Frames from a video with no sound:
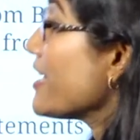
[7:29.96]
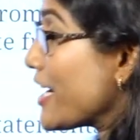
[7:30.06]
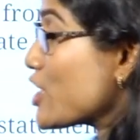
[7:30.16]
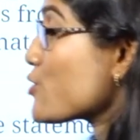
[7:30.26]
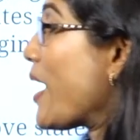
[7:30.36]

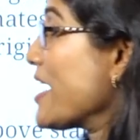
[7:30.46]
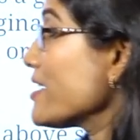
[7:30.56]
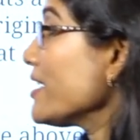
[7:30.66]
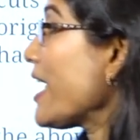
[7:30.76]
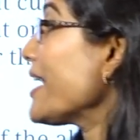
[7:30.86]
drainage
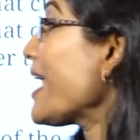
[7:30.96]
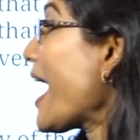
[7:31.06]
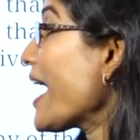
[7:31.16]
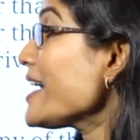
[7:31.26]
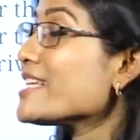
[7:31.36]
pattern and
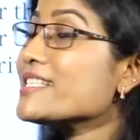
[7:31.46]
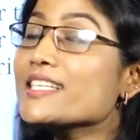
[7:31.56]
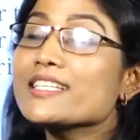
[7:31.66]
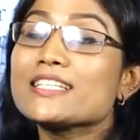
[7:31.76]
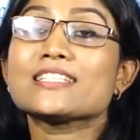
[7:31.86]

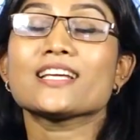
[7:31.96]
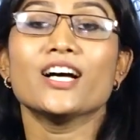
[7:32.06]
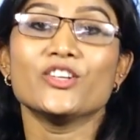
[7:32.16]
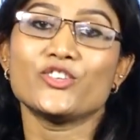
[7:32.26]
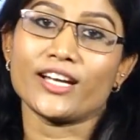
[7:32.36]
antecedent
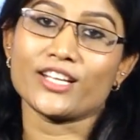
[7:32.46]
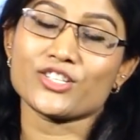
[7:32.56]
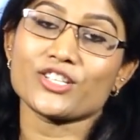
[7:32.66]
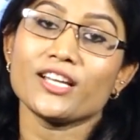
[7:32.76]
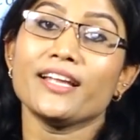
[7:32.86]

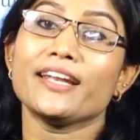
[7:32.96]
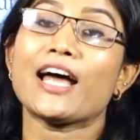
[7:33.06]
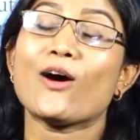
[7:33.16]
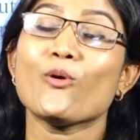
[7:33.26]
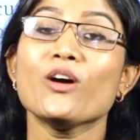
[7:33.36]
drainage.
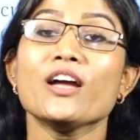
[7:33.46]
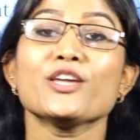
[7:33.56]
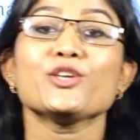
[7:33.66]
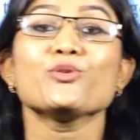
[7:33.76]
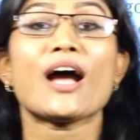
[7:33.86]
Now
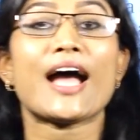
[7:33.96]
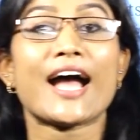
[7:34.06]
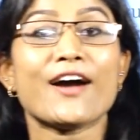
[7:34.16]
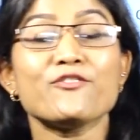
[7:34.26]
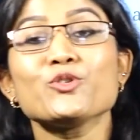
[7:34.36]
you
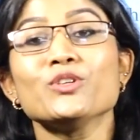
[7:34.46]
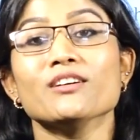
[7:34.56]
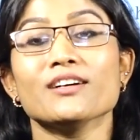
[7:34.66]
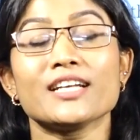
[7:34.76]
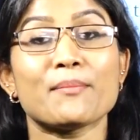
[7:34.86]
have to
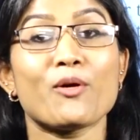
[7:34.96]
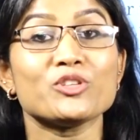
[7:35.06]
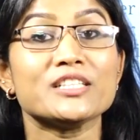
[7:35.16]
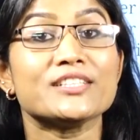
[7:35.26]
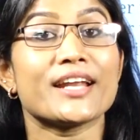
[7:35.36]
learn about
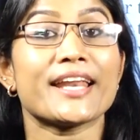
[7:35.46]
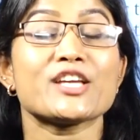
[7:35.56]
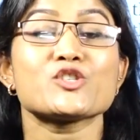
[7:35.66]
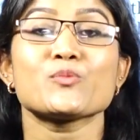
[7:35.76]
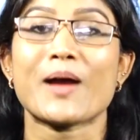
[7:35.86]
the
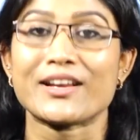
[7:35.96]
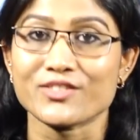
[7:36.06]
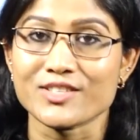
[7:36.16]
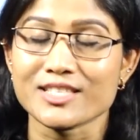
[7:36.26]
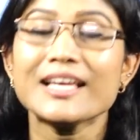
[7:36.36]
drainage
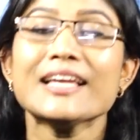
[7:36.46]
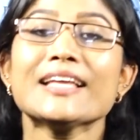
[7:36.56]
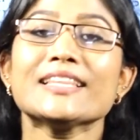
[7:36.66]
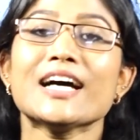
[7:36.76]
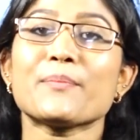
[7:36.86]
patterns.
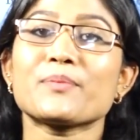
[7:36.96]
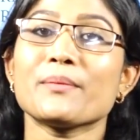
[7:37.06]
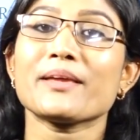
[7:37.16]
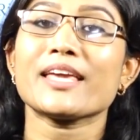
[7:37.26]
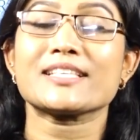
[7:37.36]
In the
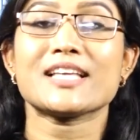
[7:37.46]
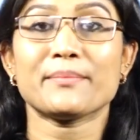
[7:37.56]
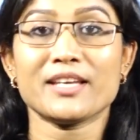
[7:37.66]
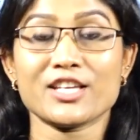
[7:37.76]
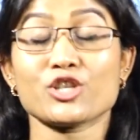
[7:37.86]
upcoming
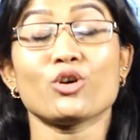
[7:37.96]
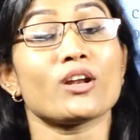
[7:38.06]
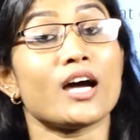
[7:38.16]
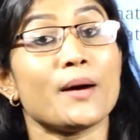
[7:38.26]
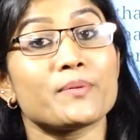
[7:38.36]
examination
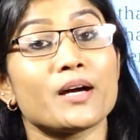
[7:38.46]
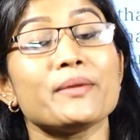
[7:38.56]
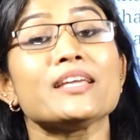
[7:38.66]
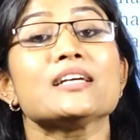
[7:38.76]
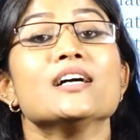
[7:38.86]
or
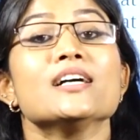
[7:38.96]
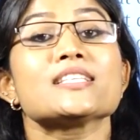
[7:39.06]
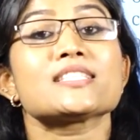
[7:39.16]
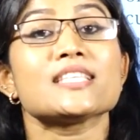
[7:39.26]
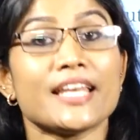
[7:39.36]
upcoming
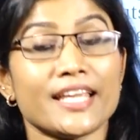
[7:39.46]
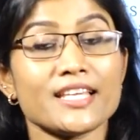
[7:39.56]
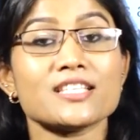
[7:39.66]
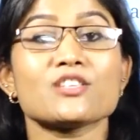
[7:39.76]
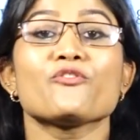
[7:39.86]

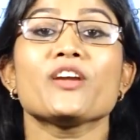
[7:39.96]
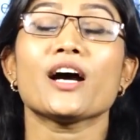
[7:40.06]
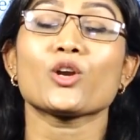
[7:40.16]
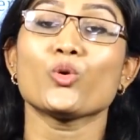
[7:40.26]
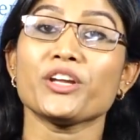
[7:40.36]
series, we
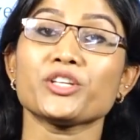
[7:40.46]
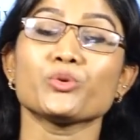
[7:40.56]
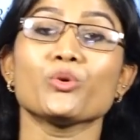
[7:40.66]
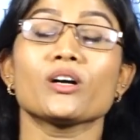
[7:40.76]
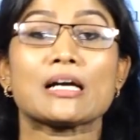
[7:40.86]
are going
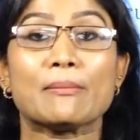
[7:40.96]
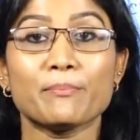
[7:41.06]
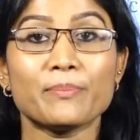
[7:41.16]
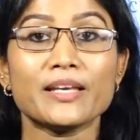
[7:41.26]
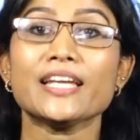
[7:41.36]
to
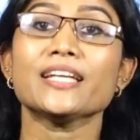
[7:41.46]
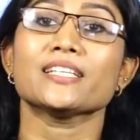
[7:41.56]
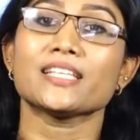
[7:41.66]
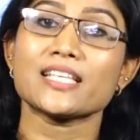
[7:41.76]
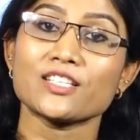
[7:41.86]

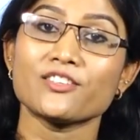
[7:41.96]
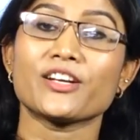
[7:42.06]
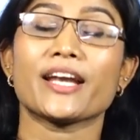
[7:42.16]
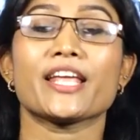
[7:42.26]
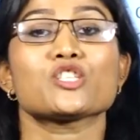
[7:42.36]
complete these
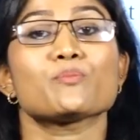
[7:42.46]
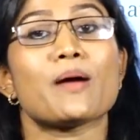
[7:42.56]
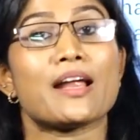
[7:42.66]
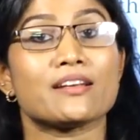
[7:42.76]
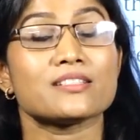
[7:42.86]
drainage
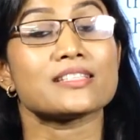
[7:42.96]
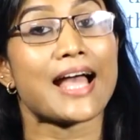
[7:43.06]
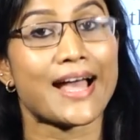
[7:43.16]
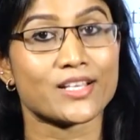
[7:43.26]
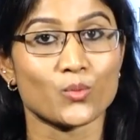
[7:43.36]
patterns
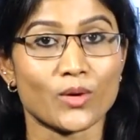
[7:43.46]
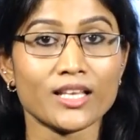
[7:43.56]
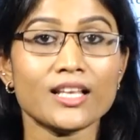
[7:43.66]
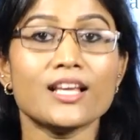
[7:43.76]
as well.